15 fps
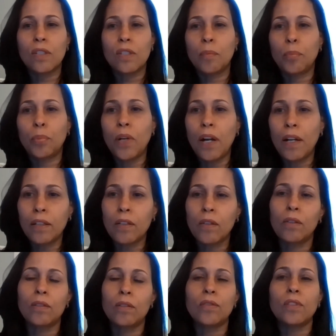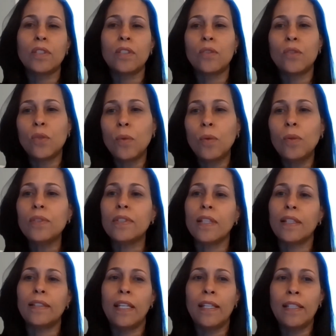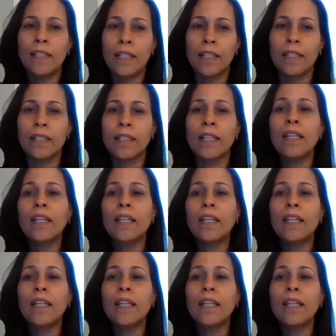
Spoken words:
the protocols, the tools that they need?